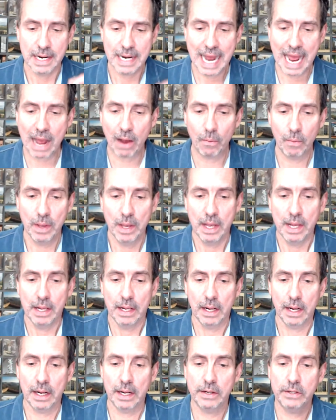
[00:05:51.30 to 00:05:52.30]
Now,
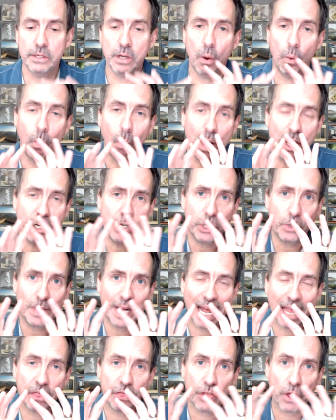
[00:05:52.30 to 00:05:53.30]
so once you
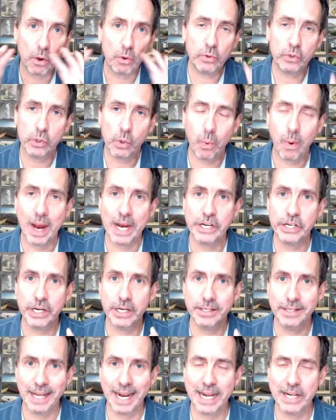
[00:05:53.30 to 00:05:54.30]
get those
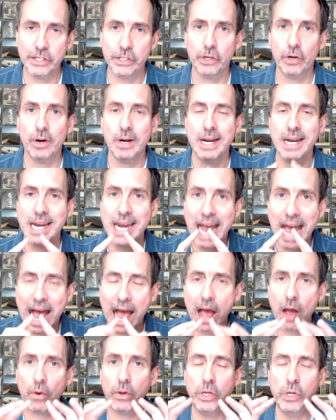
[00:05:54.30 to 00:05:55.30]
questions answered,
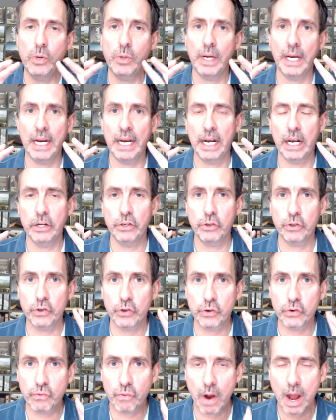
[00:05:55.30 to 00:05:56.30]
now you can
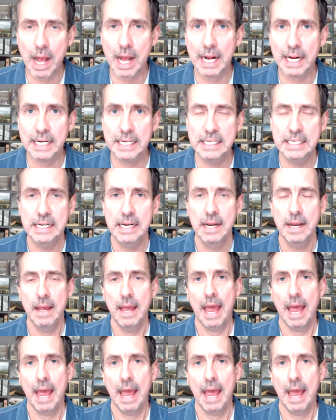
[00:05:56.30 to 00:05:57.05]
construct